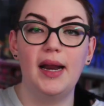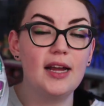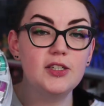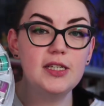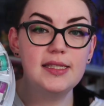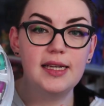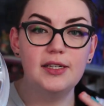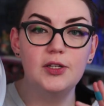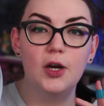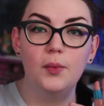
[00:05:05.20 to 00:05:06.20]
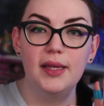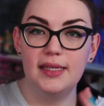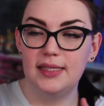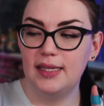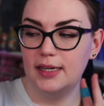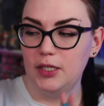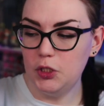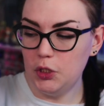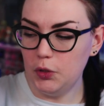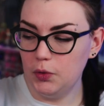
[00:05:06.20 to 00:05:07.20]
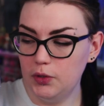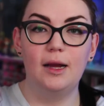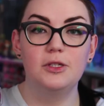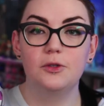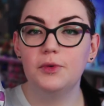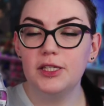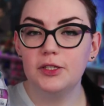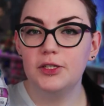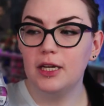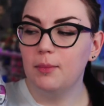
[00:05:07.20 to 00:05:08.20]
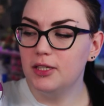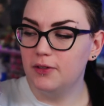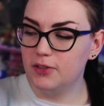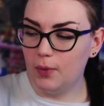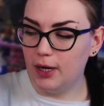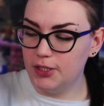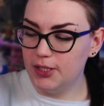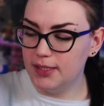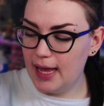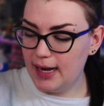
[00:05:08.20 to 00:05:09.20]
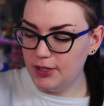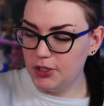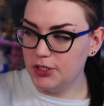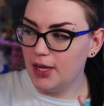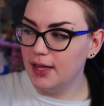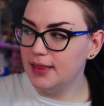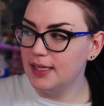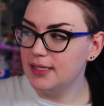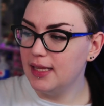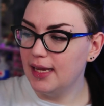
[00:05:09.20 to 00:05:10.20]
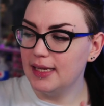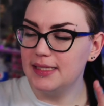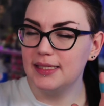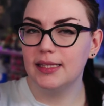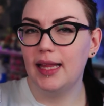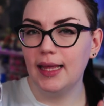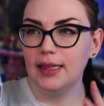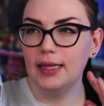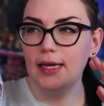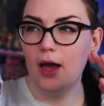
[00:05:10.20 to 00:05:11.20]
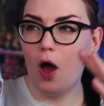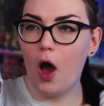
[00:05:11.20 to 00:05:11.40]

But I actually decided to go with set 2 and I was researching a bunch of swatches and I just thought this like slightly